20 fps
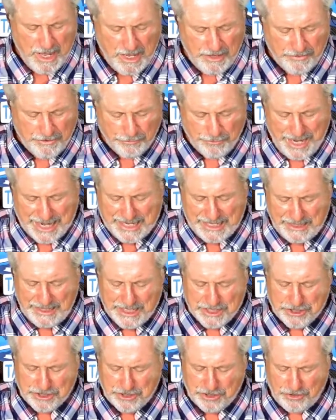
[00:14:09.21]
The
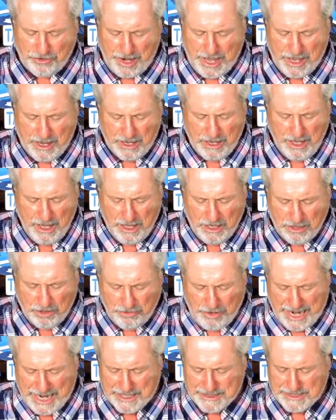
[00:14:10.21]
recognition
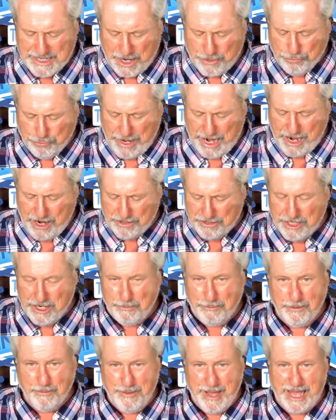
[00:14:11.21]
grants a rare
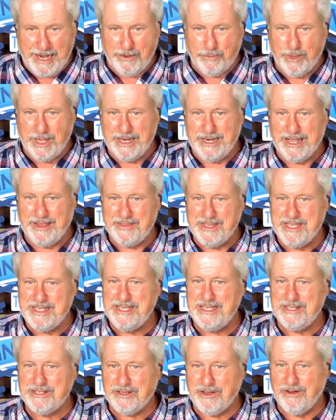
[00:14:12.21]
diplomatic win. Now,
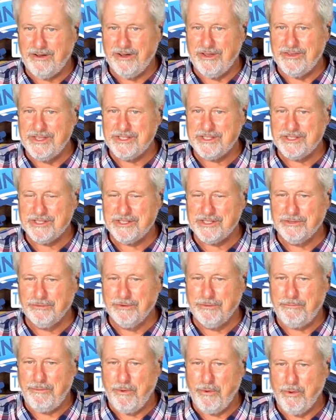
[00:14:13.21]
this is the
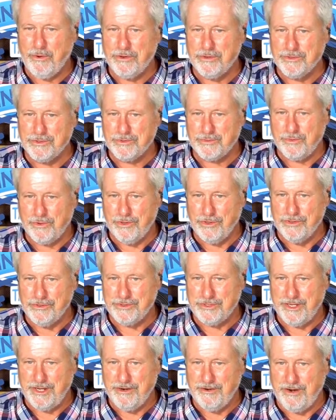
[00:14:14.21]
reporter's
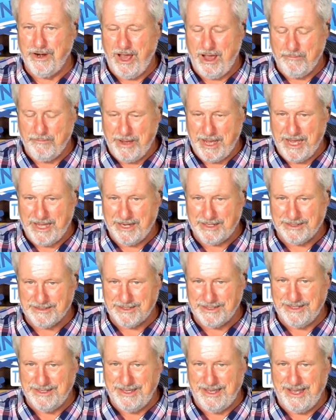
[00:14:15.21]
words here, not mine, because
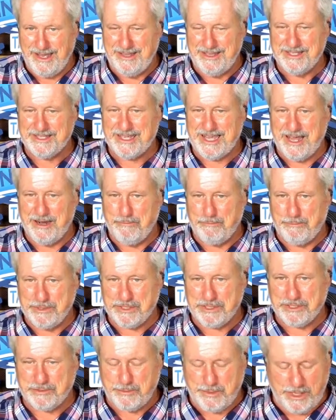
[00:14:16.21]
this kind of
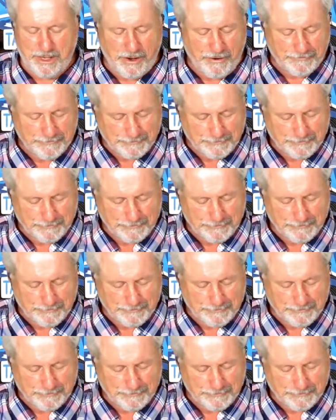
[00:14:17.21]
pisses me off.